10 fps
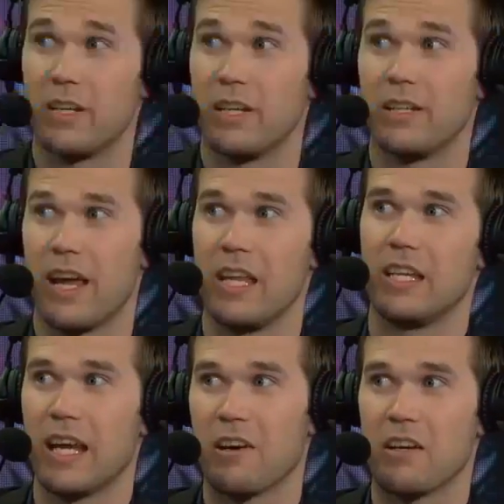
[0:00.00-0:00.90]
into
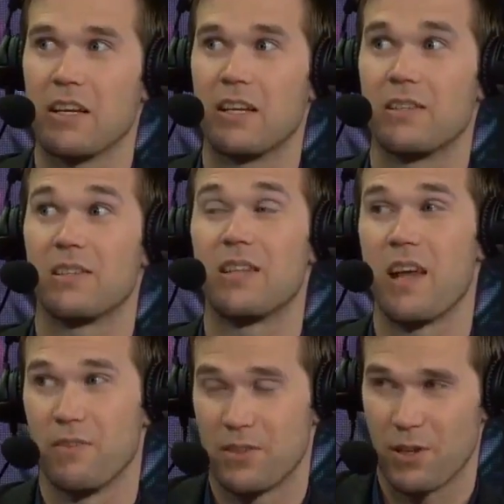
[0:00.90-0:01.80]
AD carry
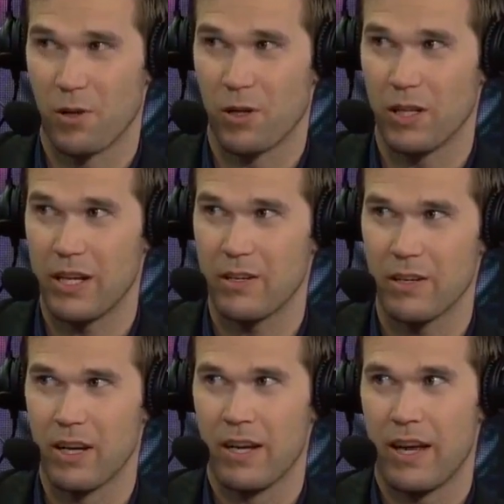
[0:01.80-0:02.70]
instead of a solo laner
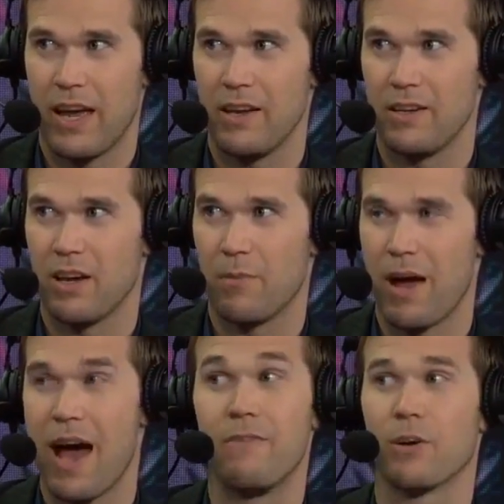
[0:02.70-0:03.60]
end up
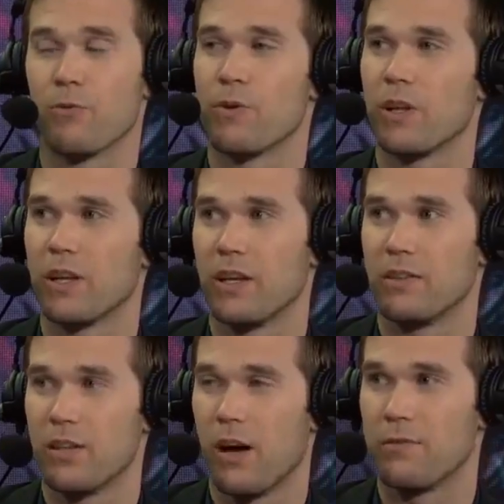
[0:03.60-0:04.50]
having a really
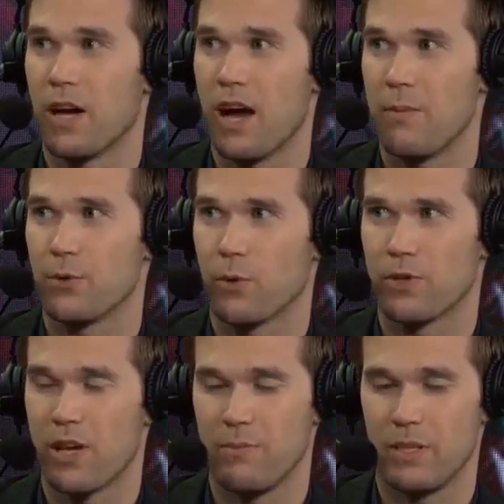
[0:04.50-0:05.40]
tough time
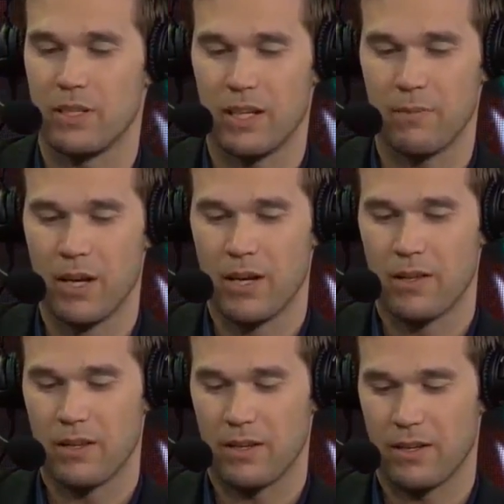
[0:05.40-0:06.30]
towards that mid game.
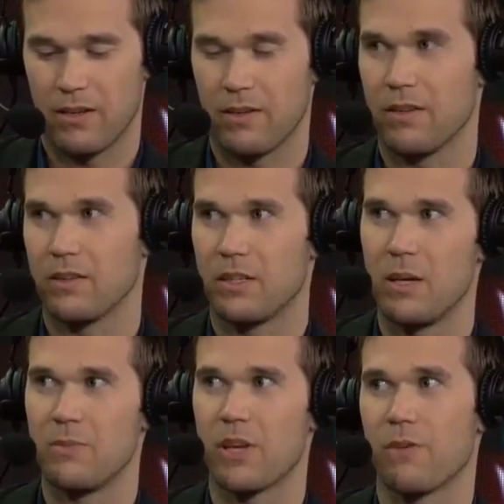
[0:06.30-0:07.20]
The
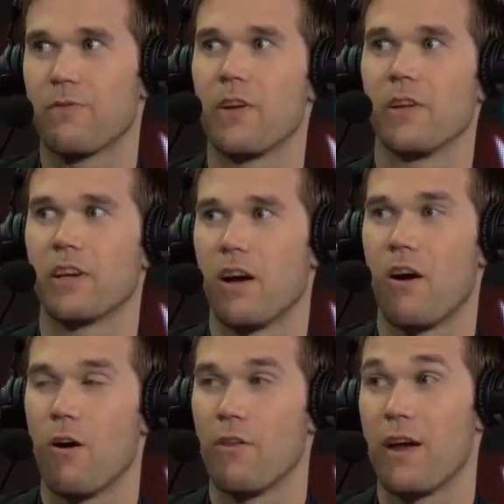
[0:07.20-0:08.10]
teams that are funneling
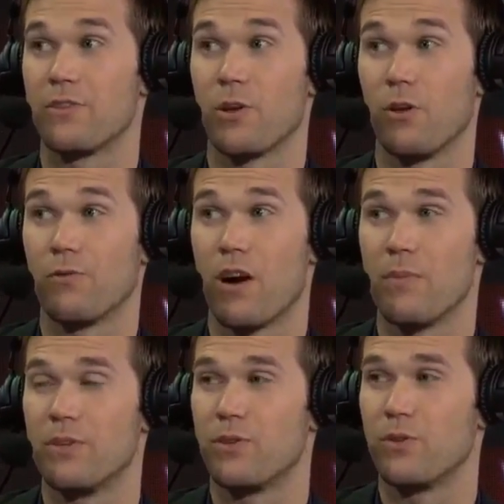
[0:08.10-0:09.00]
all that solo
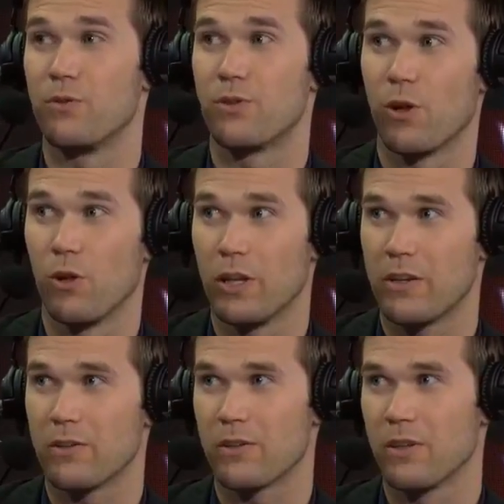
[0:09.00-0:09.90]
farm into solo
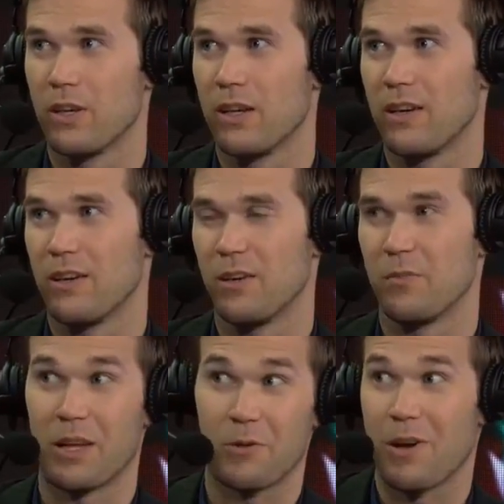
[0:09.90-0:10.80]
laners,
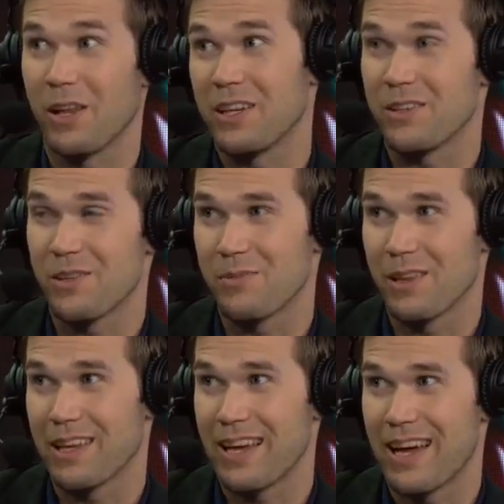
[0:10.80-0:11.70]
like Aurelia or something
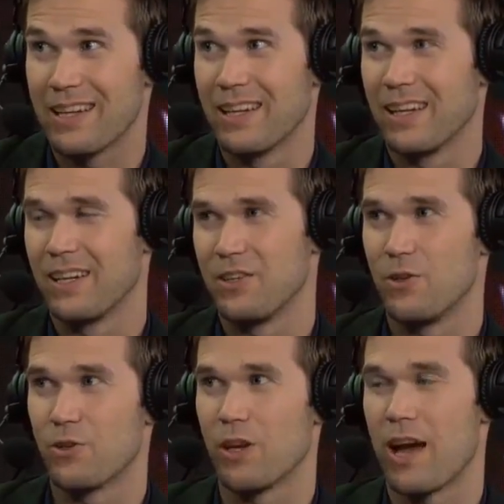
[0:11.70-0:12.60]
like that,
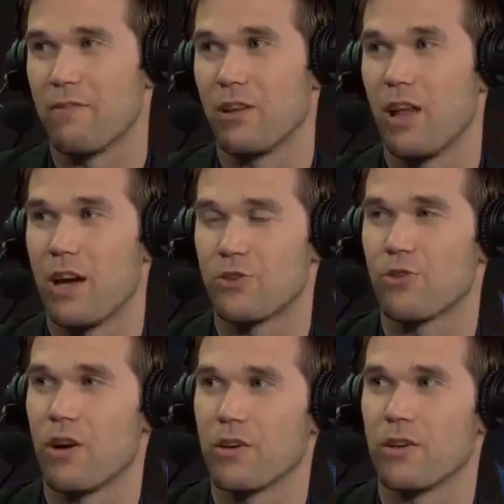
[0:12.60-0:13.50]
usually have a lot
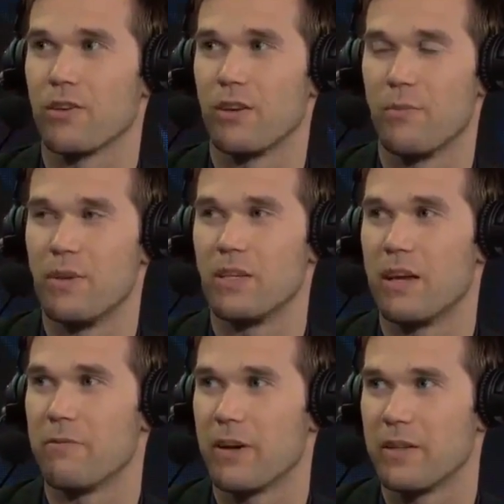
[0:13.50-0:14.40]
stronger mid
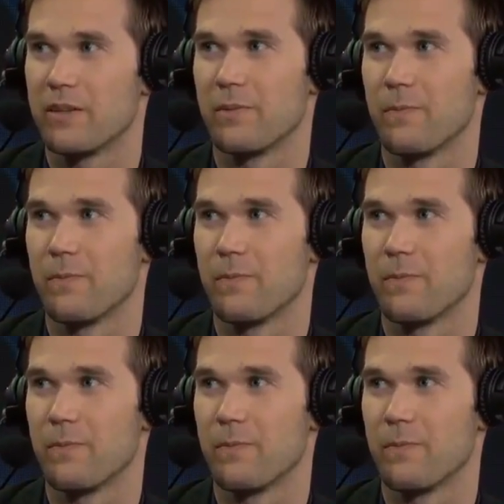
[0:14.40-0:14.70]
game fights.